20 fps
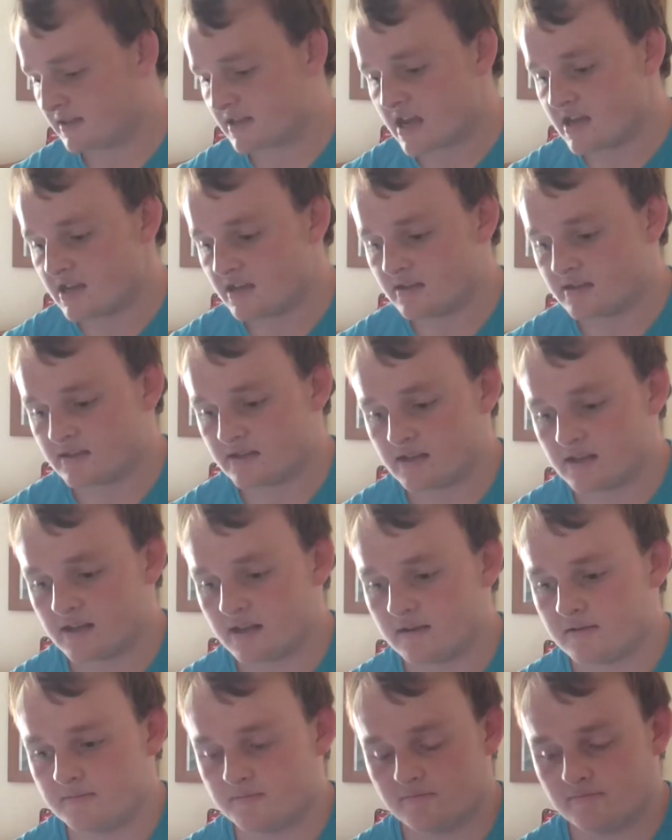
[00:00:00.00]
say is
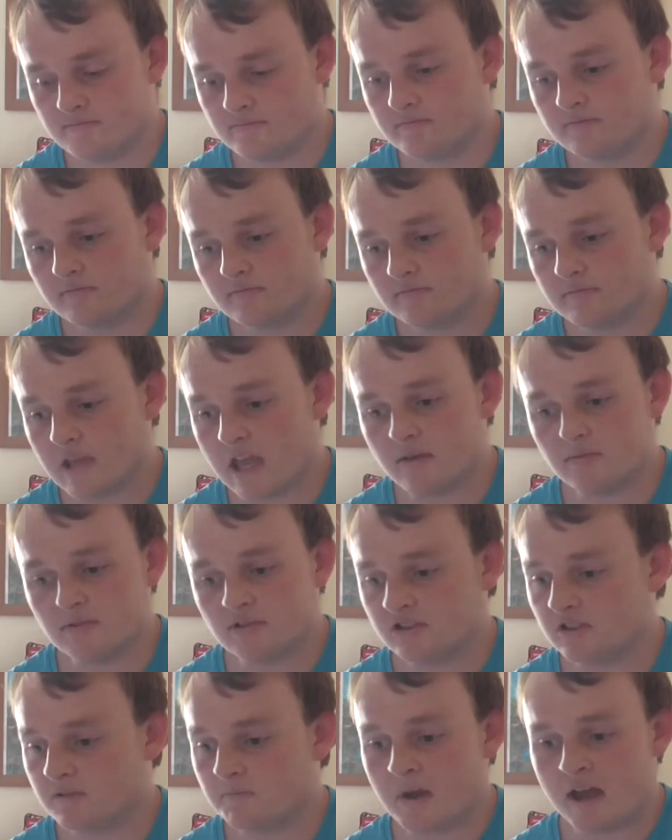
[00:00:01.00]
it was
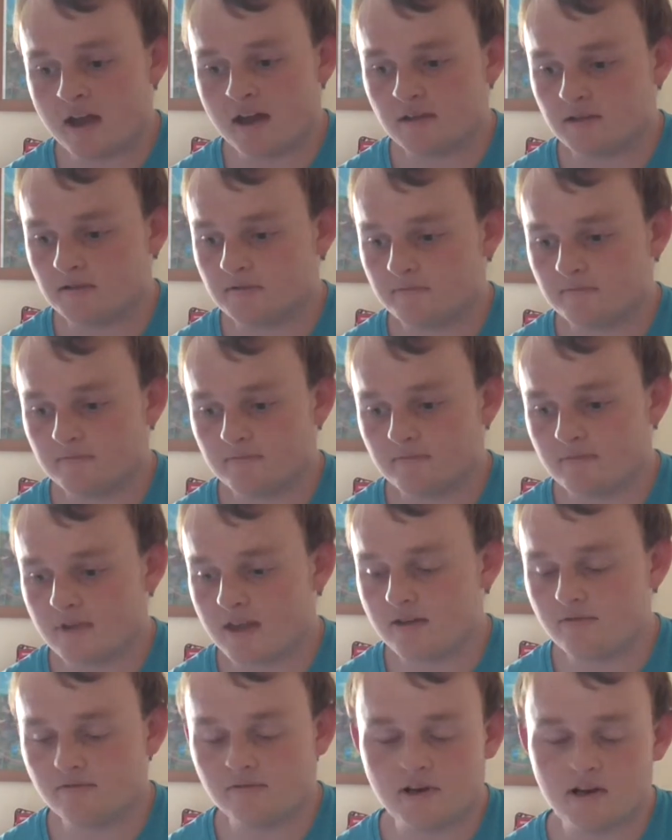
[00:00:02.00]
just bad.
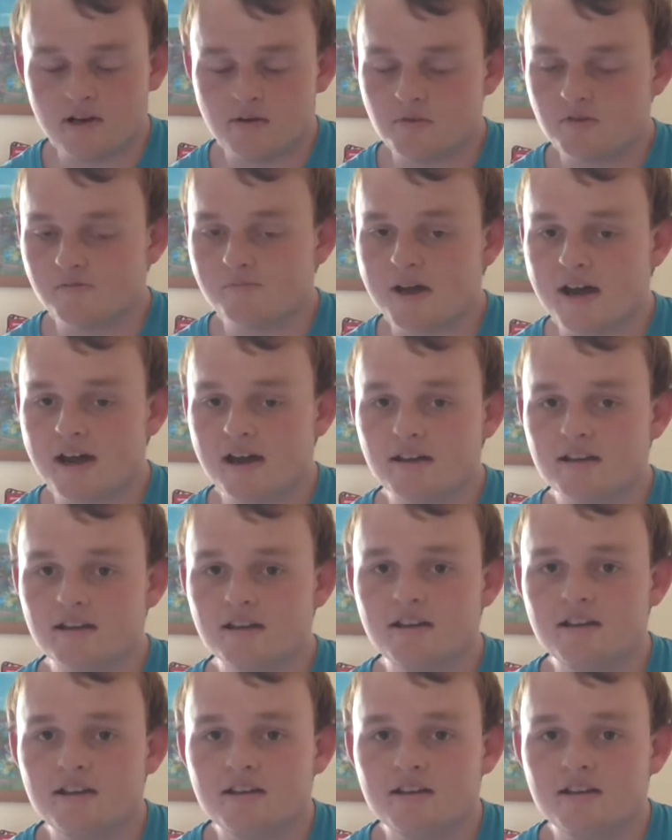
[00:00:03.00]
It really was bad.